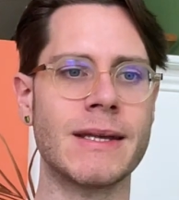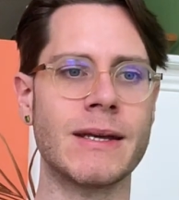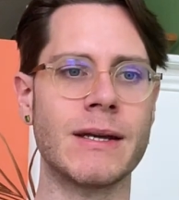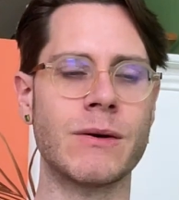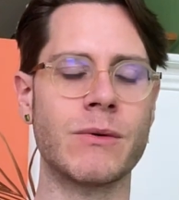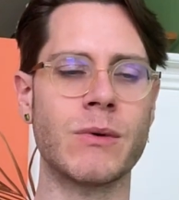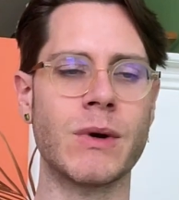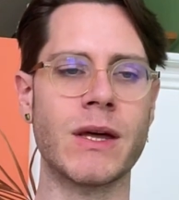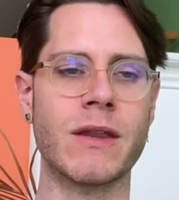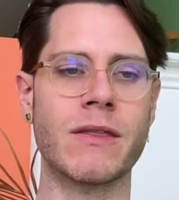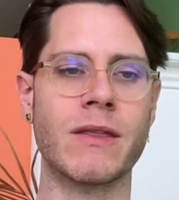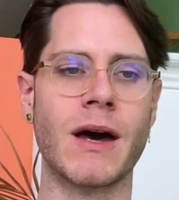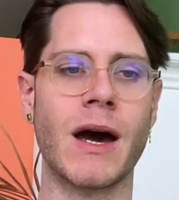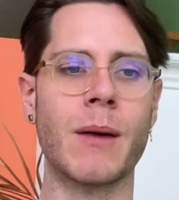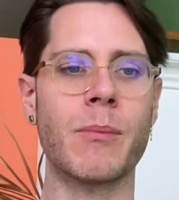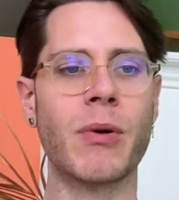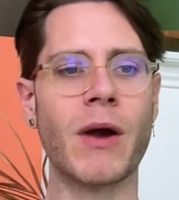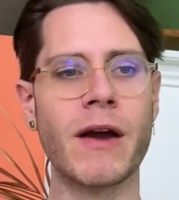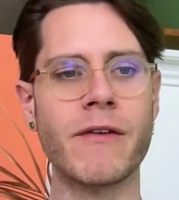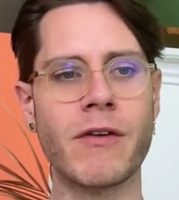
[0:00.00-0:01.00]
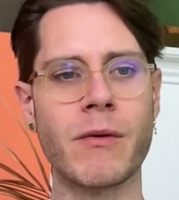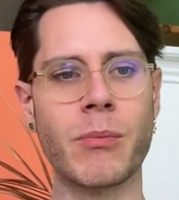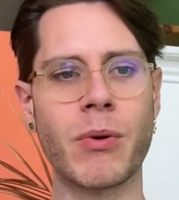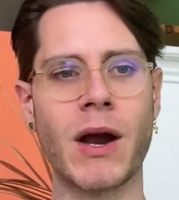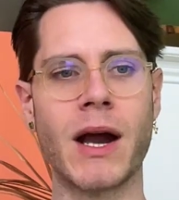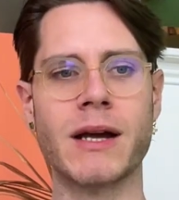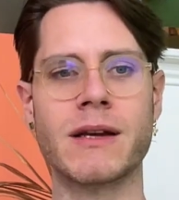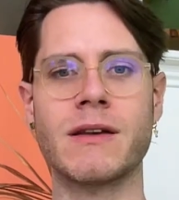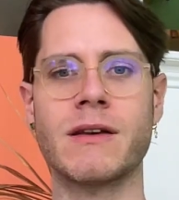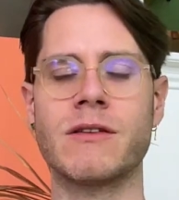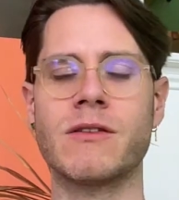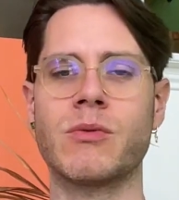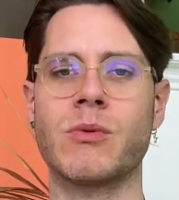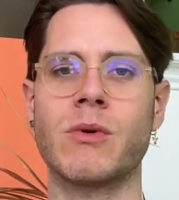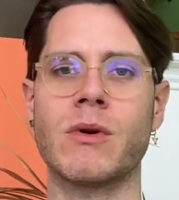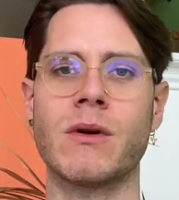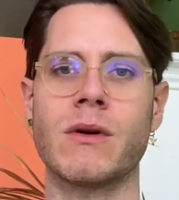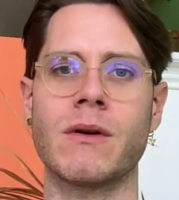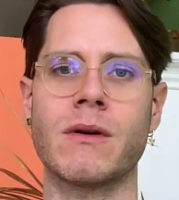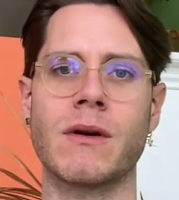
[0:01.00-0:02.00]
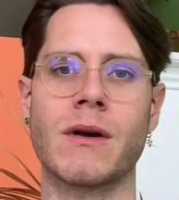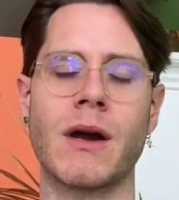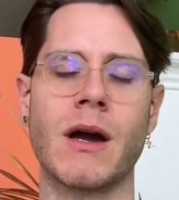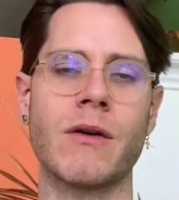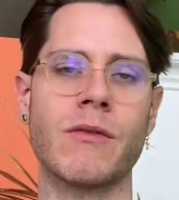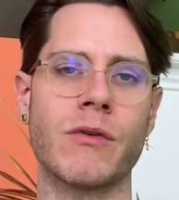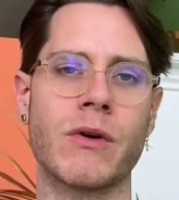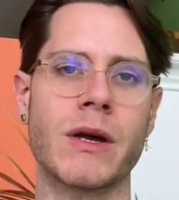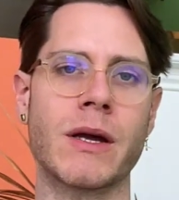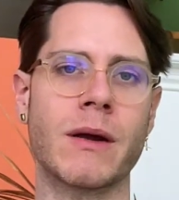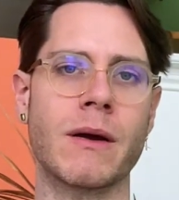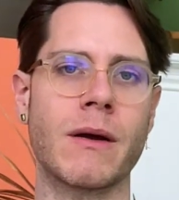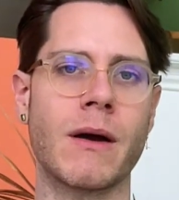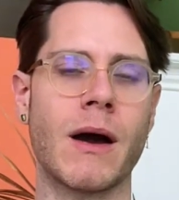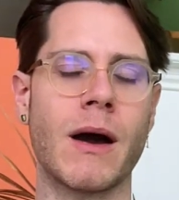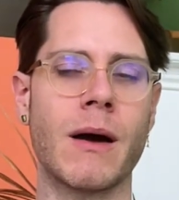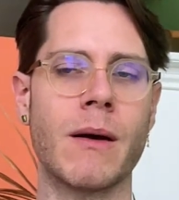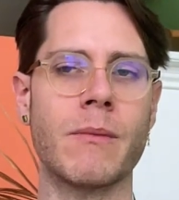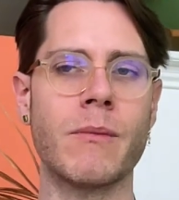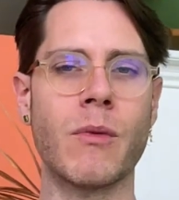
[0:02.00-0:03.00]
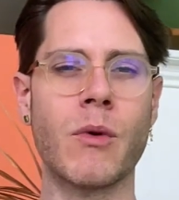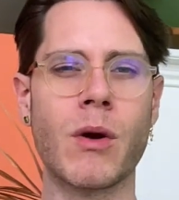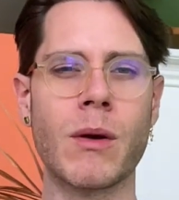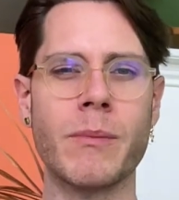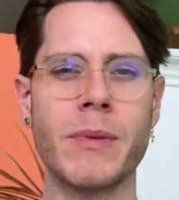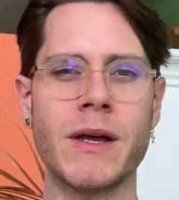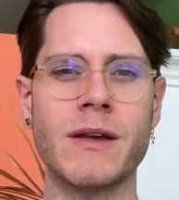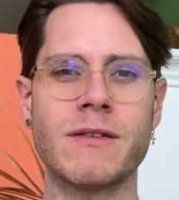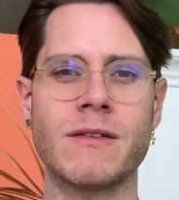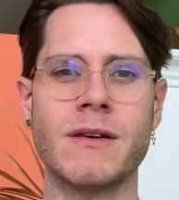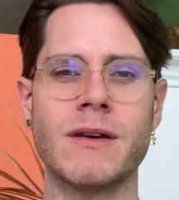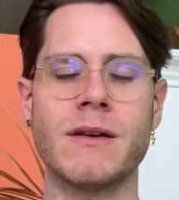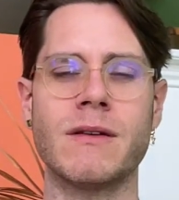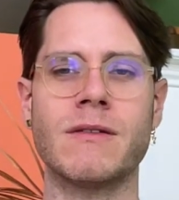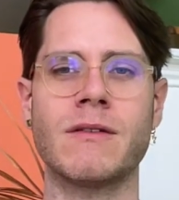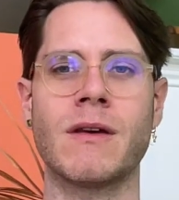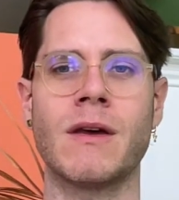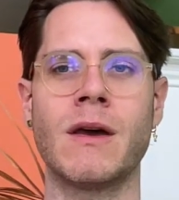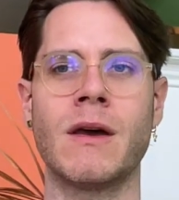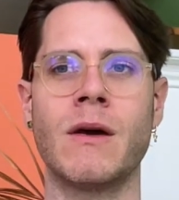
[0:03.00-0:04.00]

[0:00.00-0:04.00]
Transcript: With private practice, we're covering more bases.